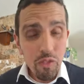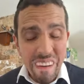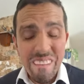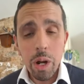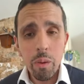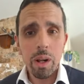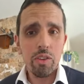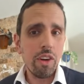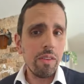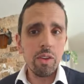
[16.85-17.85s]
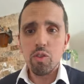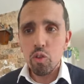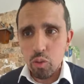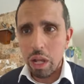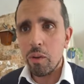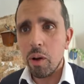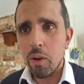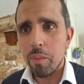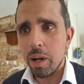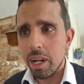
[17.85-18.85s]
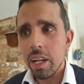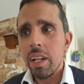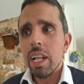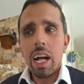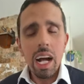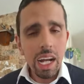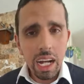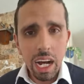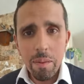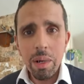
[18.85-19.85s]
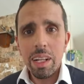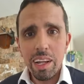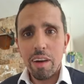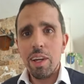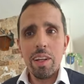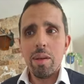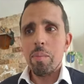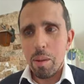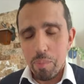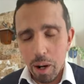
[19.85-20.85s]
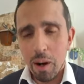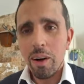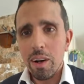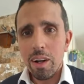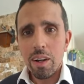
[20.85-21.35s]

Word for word: Very, very well traveled, great, great rabbi, Chacham David Papo.